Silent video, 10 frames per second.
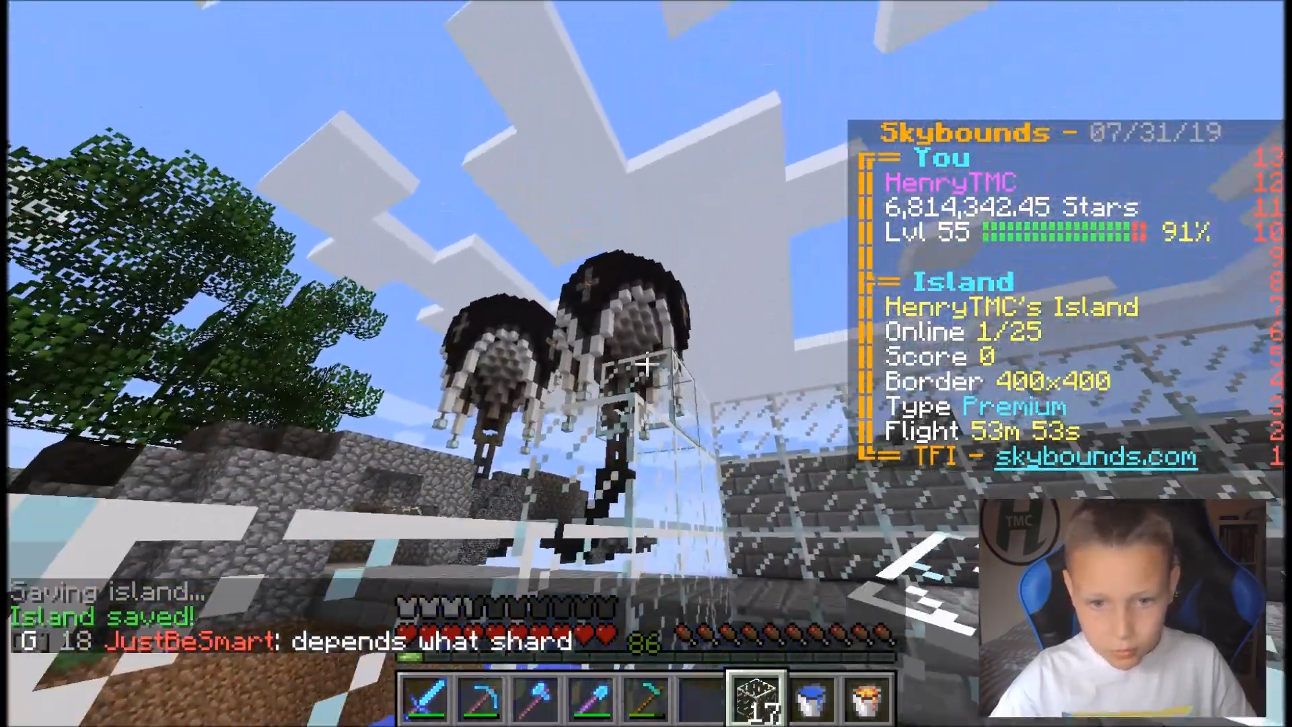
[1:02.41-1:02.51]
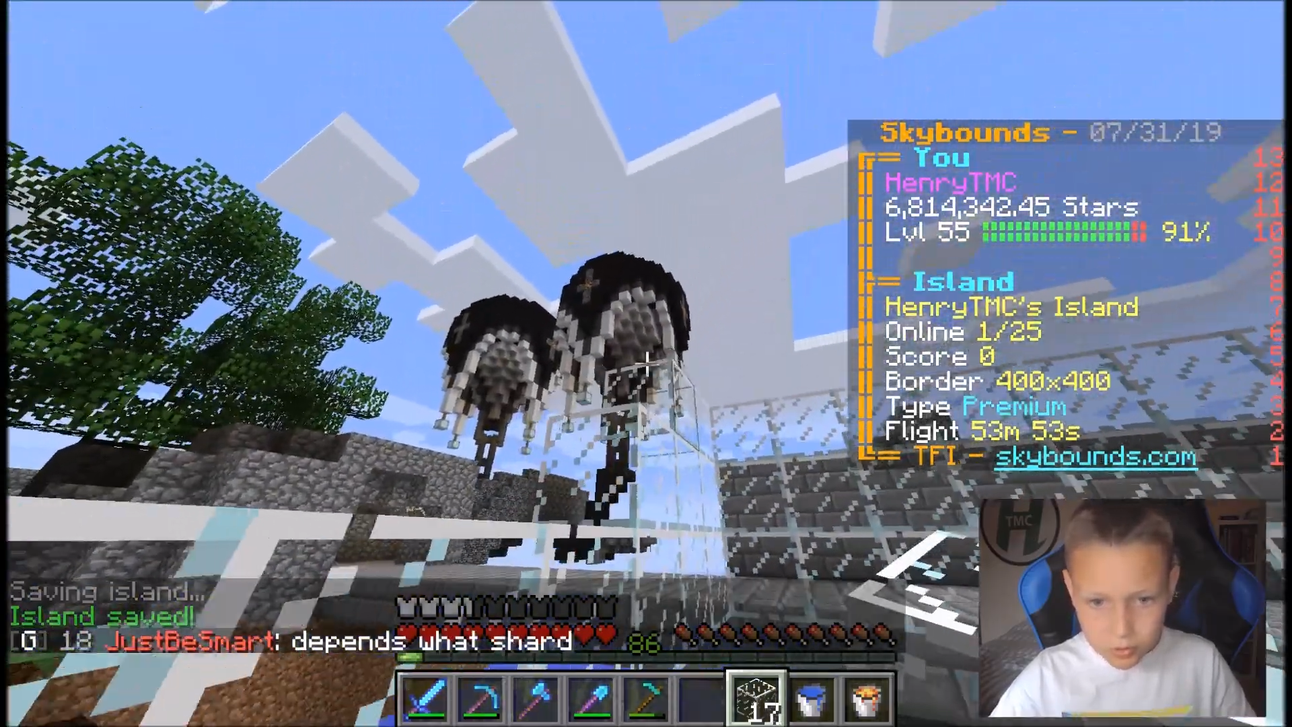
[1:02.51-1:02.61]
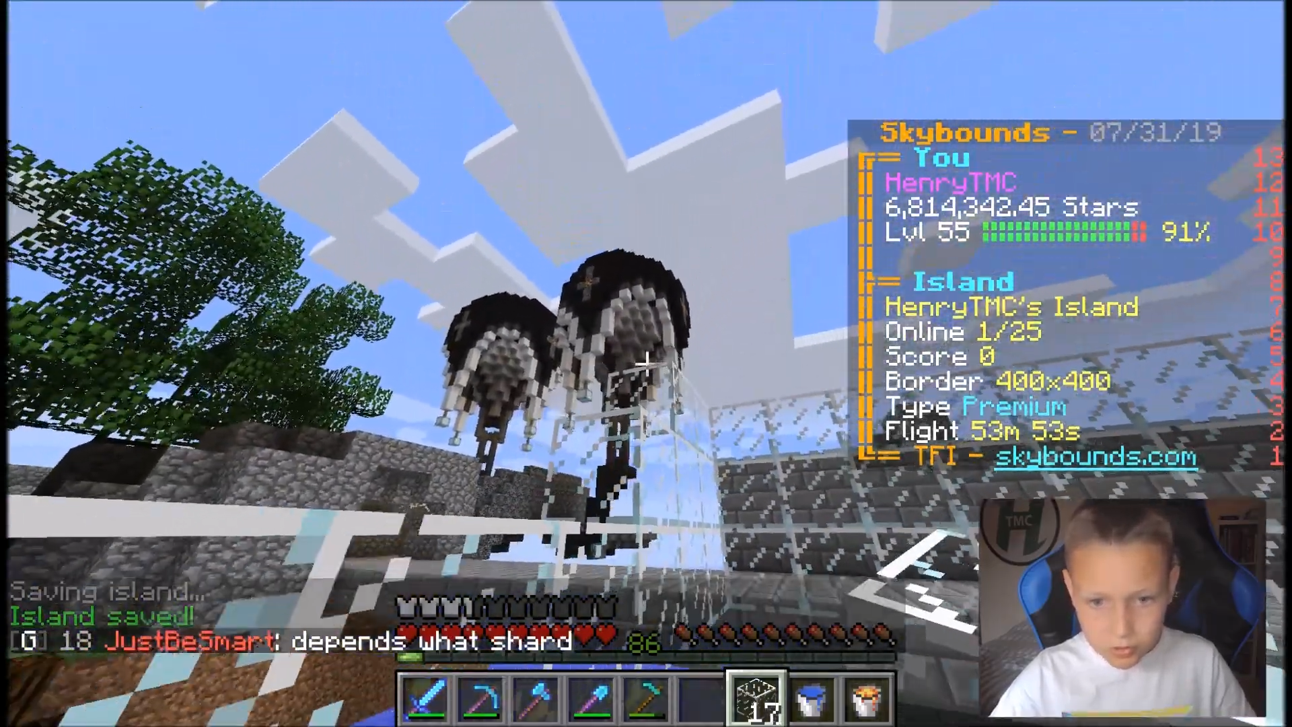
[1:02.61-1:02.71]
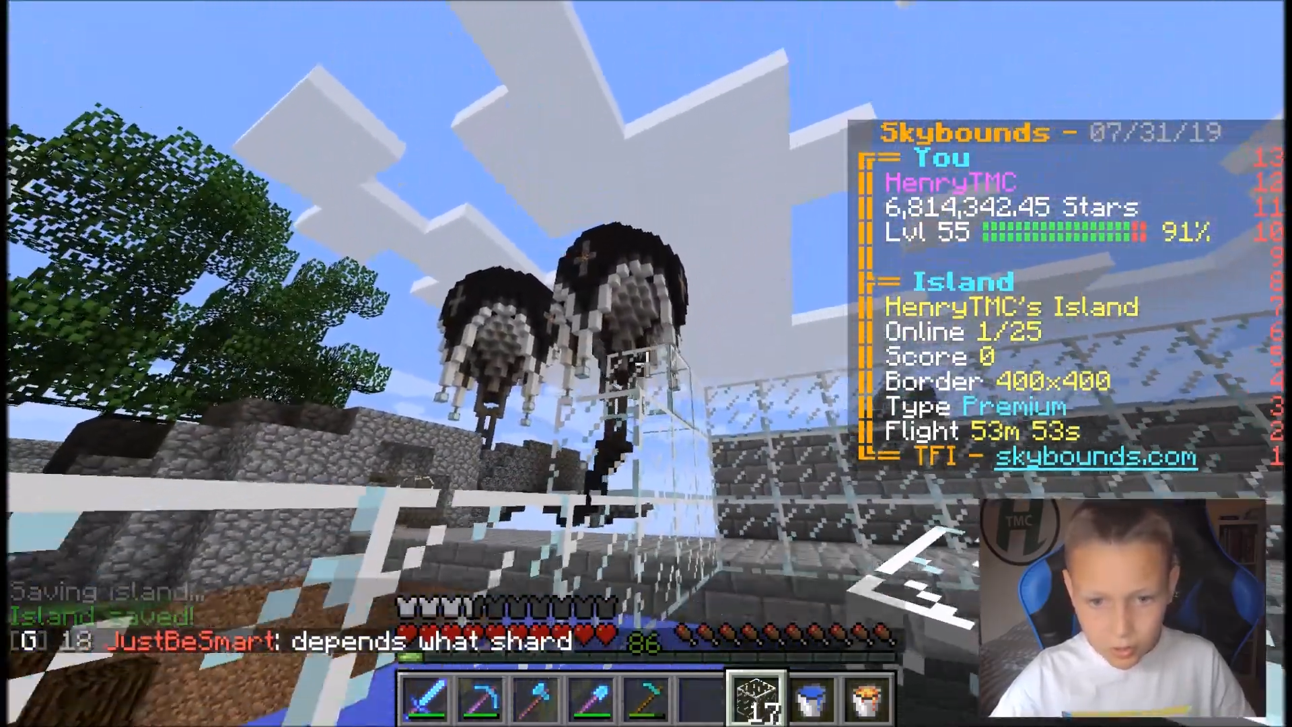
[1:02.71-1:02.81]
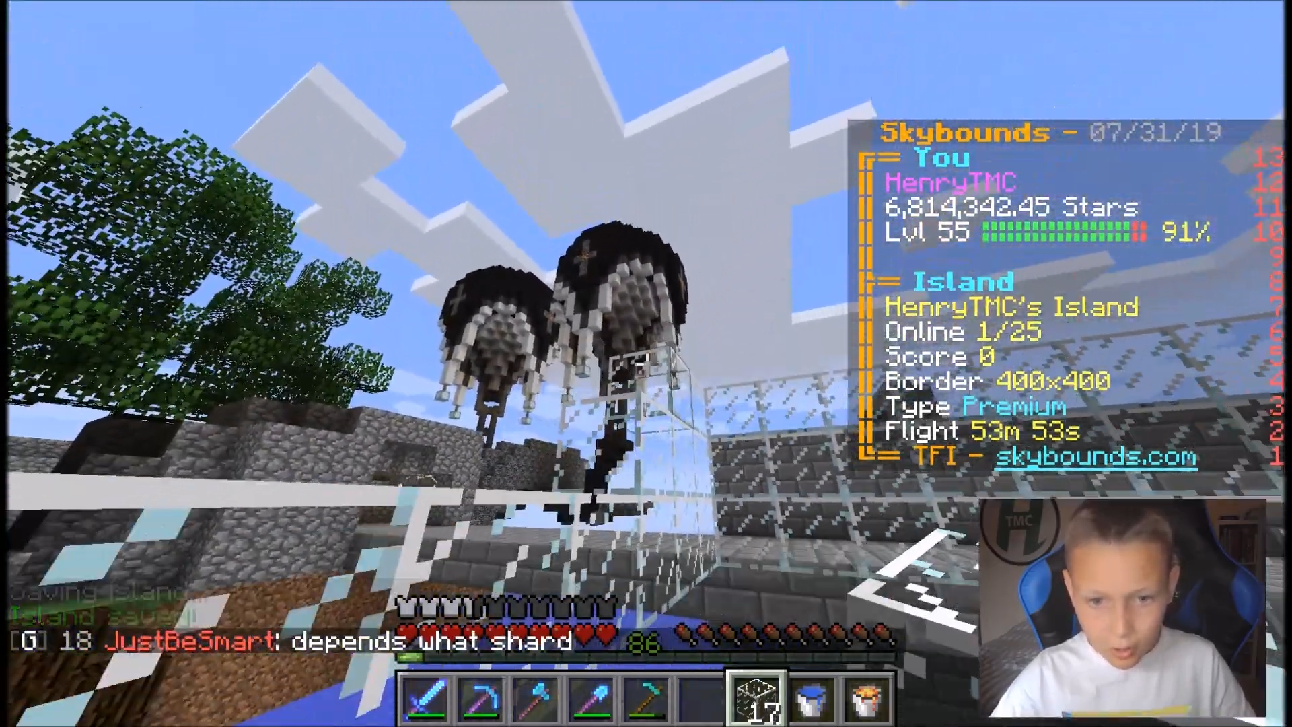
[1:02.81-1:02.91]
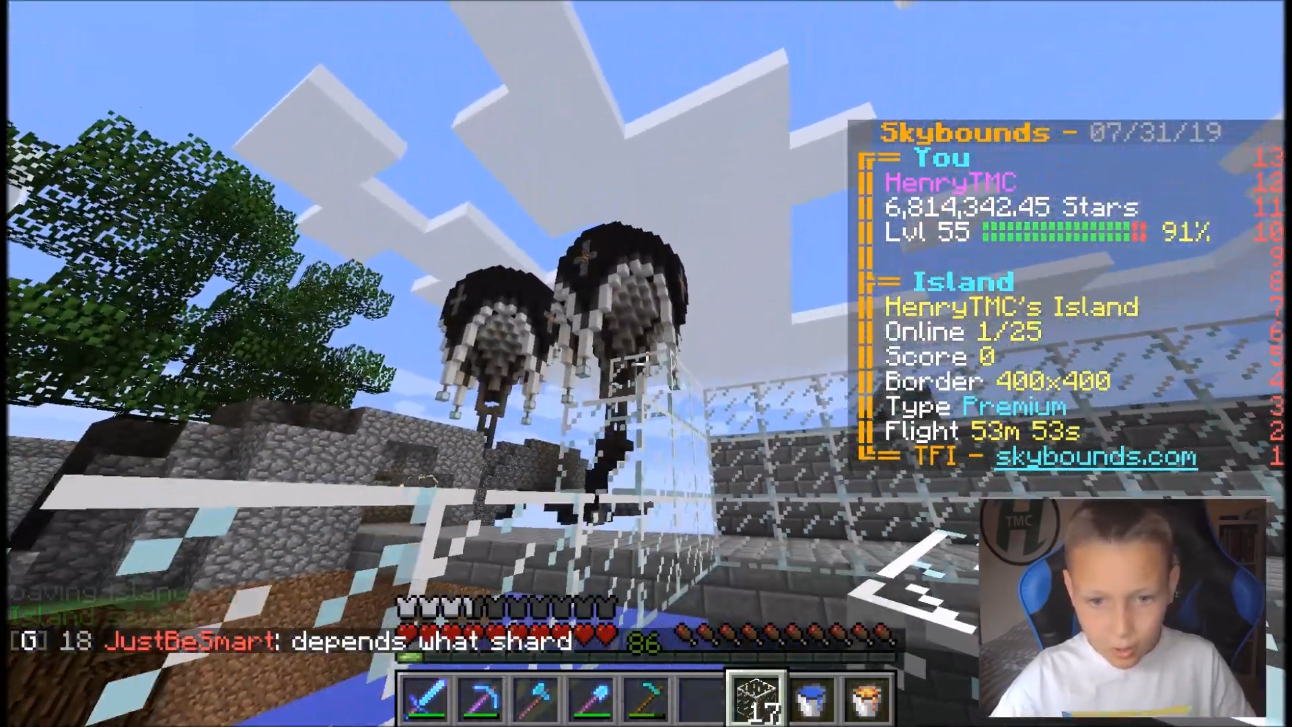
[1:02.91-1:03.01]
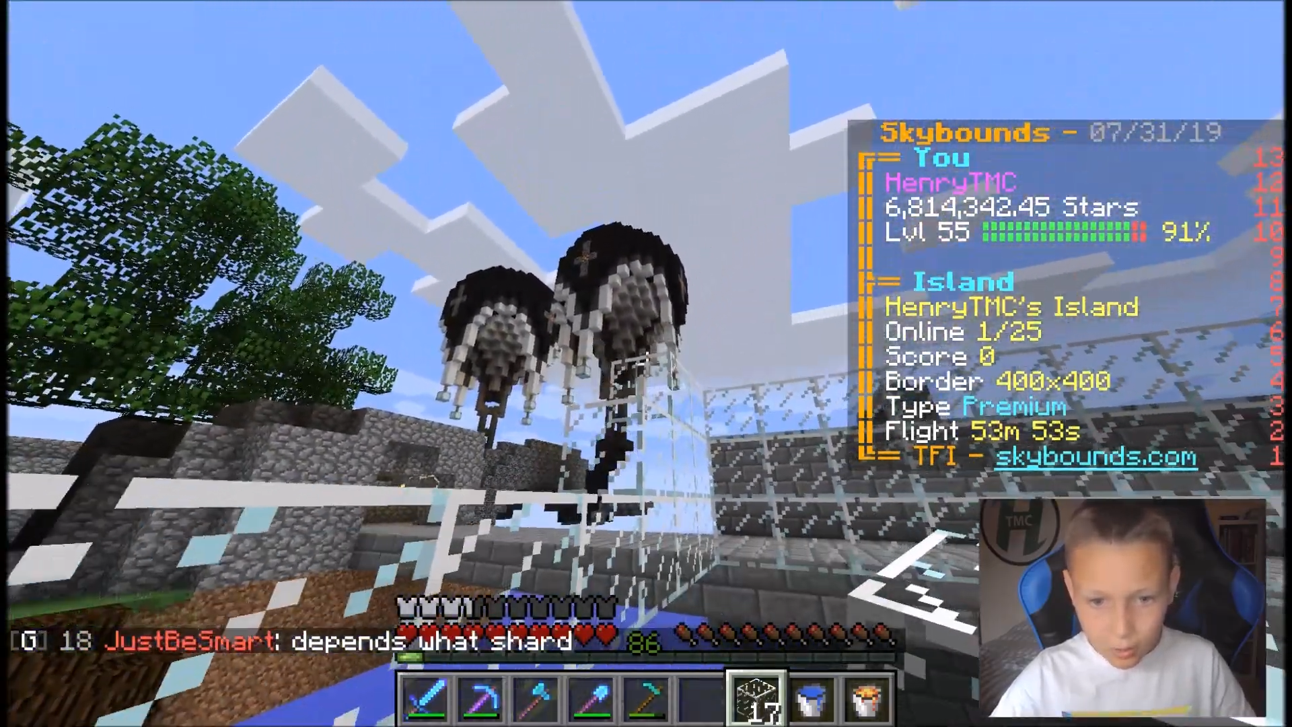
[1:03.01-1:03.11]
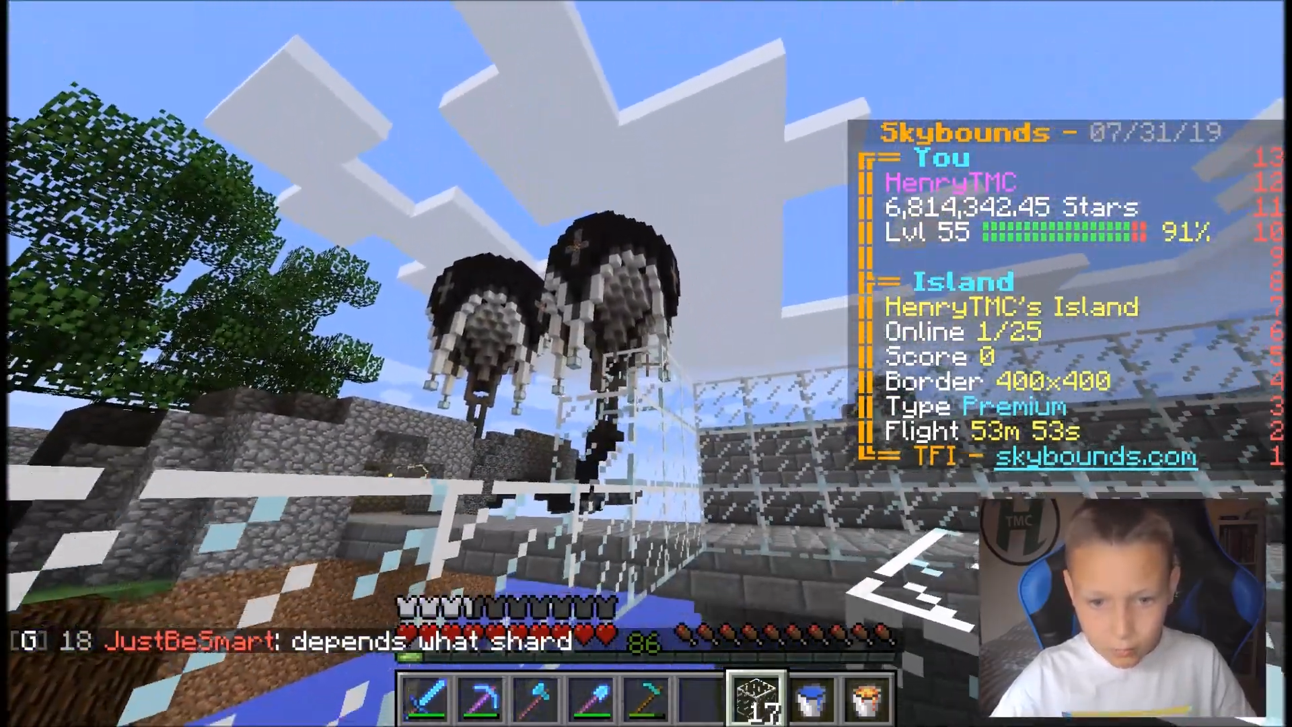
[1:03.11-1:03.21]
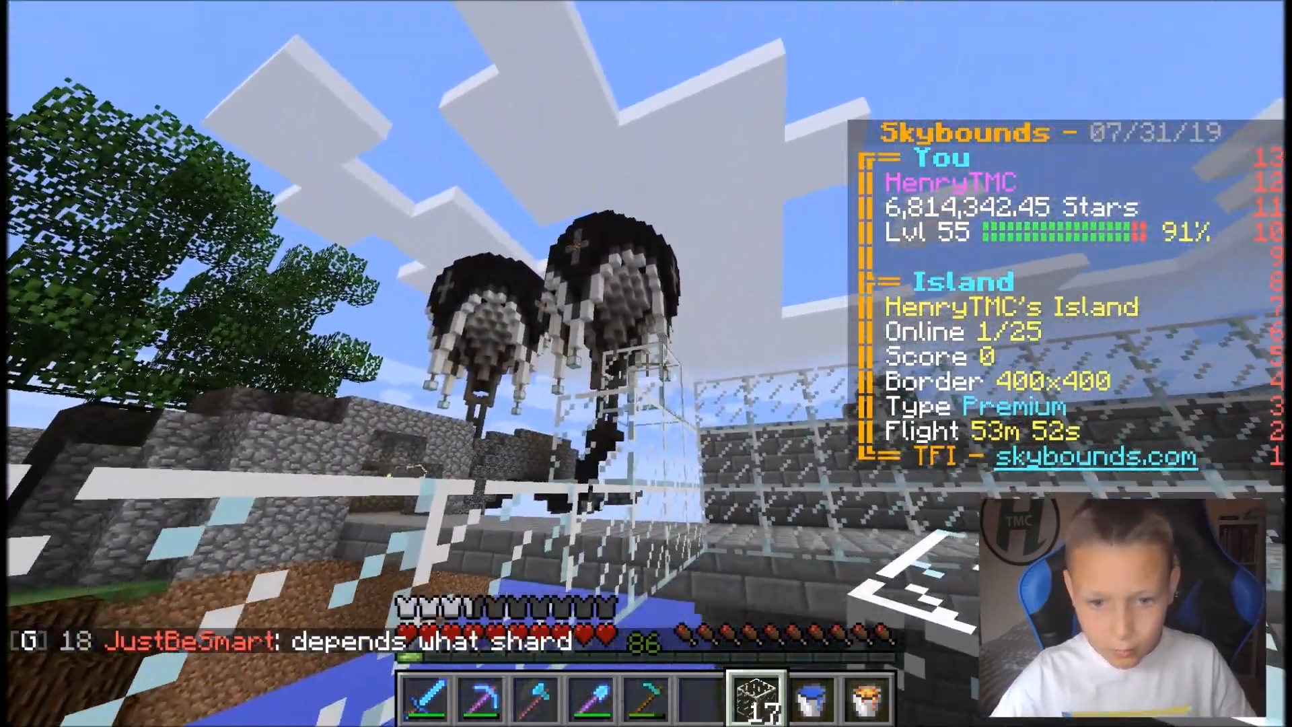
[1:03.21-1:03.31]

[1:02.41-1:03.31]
start